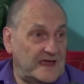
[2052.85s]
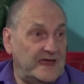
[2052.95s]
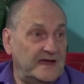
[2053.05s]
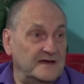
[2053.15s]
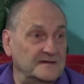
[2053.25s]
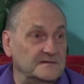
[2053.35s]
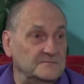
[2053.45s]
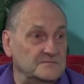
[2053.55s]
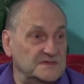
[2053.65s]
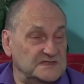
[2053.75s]
And
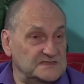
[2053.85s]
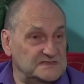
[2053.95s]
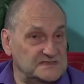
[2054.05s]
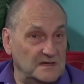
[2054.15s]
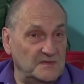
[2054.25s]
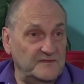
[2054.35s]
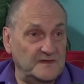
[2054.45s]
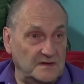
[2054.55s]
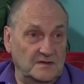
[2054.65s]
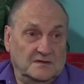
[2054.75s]
some of
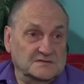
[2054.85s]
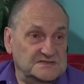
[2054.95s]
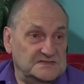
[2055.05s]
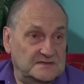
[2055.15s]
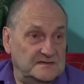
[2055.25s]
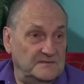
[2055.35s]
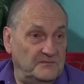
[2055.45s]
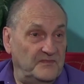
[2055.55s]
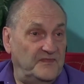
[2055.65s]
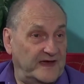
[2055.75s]
the clothes
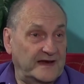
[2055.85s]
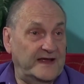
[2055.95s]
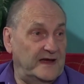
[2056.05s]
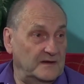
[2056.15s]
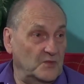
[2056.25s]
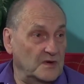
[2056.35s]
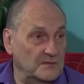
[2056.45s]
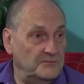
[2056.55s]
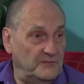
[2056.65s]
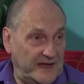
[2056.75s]
that I had
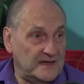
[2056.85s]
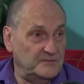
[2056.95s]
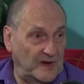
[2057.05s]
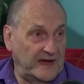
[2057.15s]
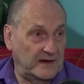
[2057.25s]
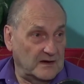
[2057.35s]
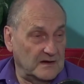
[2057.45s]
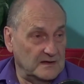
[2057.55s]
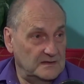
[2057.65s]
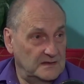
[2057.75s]
were made by
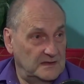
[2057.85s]
her.